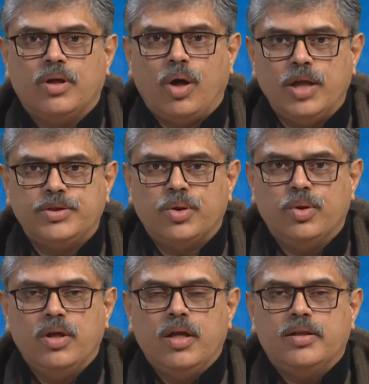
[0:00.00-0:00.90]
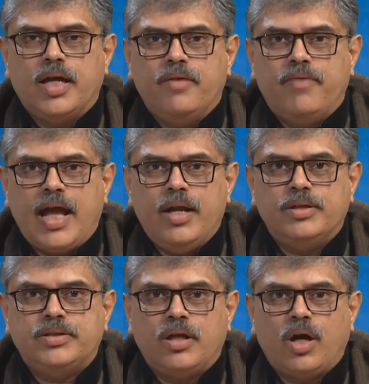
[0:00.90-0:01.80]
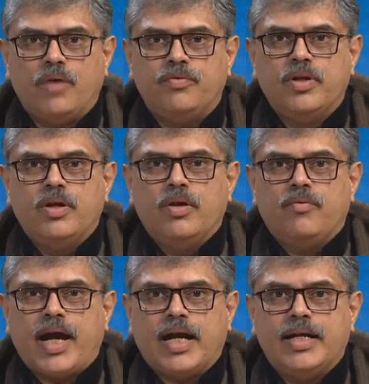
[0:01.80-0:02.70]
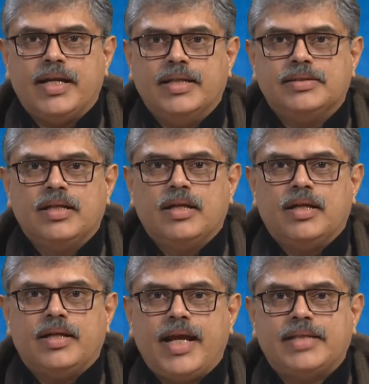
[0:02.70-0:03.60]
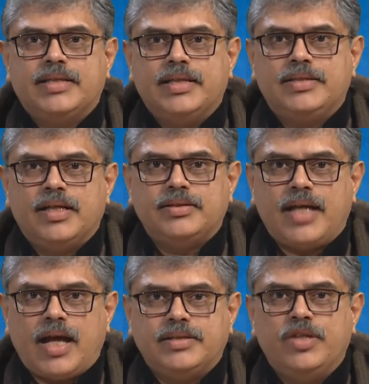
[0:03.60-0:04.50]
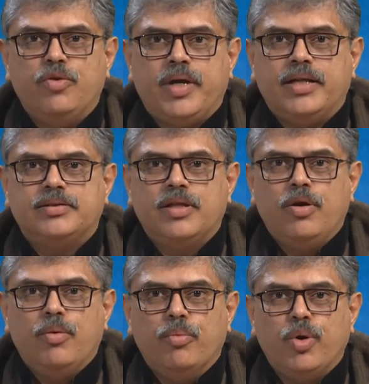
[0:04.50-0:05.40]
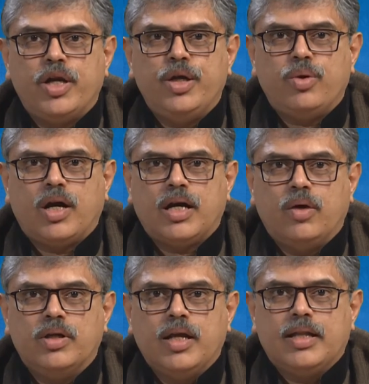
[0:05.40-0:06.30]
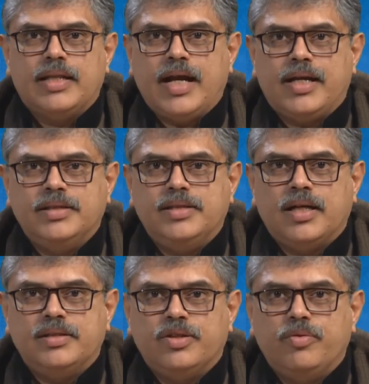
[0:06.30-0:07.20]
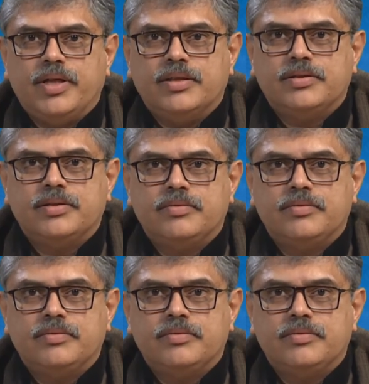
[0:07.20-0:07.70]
Also, the evaluation of faculties takes research achievements more into account than teaching achievements.